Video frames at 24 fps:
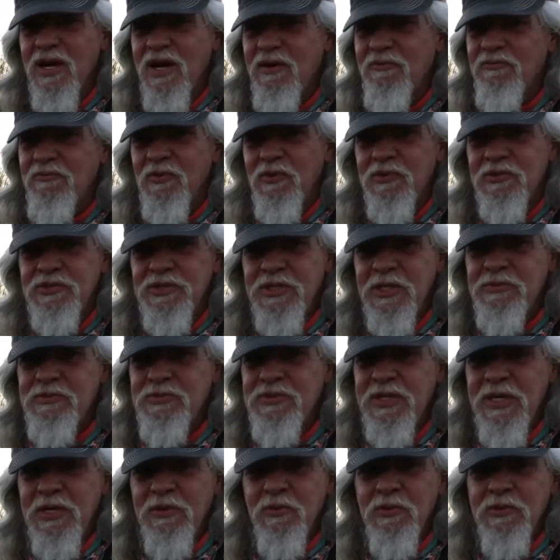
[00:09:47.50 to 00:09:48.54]
for
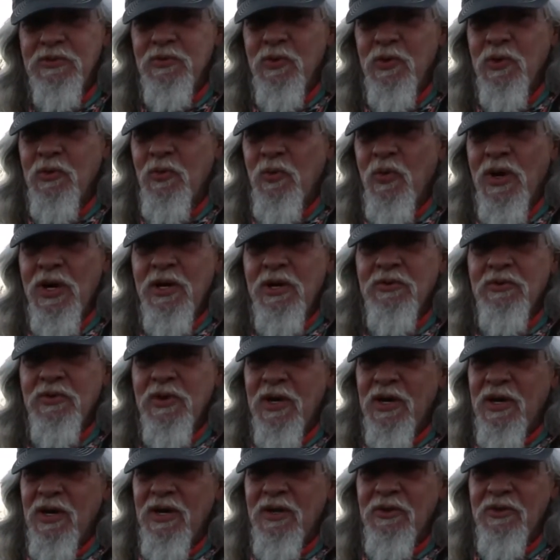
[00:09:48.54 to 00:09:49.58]
Gypsy, it was one way or the
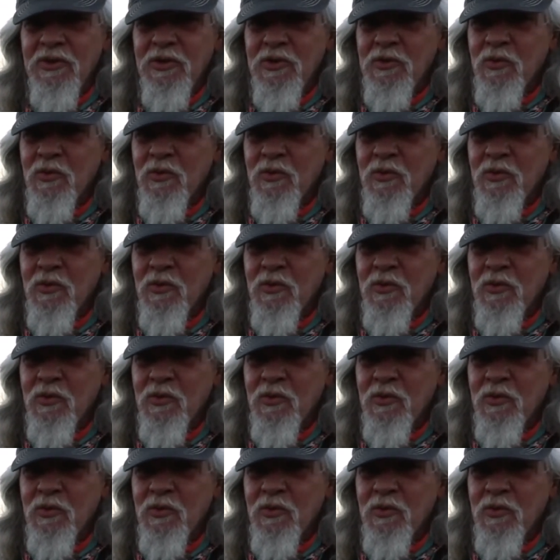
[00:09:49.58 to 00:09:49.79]
other.